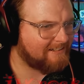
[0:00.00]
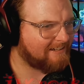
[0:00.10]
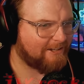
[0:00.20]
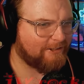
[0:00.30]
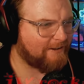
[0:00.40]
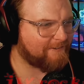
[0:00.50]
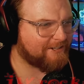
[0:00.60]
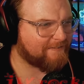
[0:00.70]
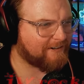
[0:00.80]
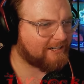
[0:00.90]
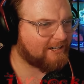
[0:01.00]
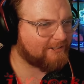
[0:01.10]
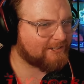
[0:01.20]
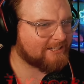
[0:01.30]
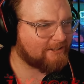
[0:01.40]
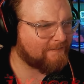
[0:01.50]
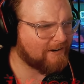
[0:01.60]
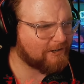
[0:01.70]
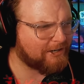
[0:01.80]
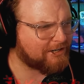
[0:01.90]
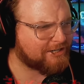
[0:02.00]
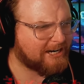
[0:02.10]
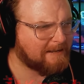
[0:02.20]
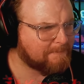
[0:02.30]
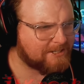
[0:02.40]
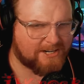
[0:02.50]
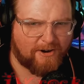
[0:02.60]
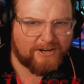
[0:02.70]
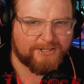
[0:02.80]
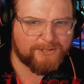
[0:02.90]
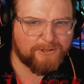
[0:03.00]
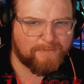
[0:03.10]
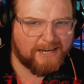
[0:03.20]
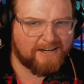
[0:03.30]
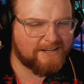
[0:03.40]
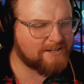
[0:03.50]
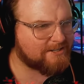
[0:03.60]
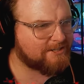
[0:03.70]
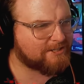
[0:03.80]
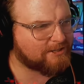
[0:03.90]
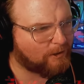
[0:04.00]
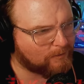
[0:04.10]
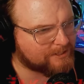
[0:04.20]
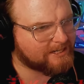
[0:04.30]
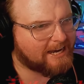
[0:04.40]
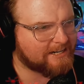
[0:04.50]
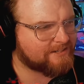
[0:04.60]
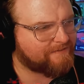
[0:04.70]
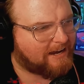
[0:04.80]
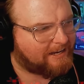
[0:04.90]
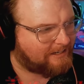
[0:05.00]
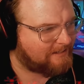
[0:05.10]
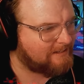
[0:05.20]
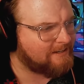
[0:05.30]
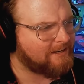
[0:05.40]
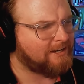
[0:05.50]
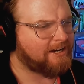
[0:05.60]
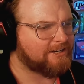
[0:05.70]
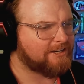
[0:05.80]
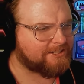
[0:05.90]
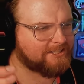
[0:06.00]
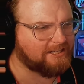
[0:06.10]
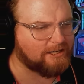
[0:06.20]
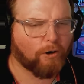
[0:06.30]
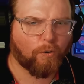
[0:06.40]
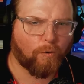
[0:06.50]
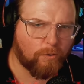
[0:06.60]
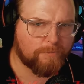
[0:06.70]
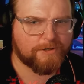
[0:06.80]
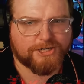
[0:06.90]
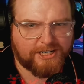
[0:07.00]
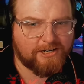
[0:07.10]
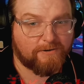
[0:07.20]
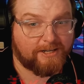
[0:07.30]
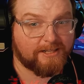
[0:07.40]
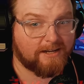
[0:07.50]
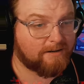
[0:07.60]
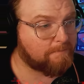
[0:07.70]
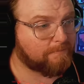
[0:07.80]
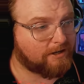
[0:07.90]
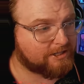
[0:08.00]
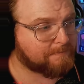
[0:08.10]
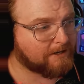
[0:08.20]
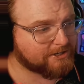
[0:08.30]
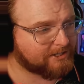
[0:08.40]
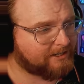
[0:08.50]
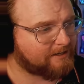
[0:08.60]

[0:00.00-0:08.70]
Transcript: I love the different colors. I love how good a shape these are in, too, man. It is so satisfying to see old machinery that, especially,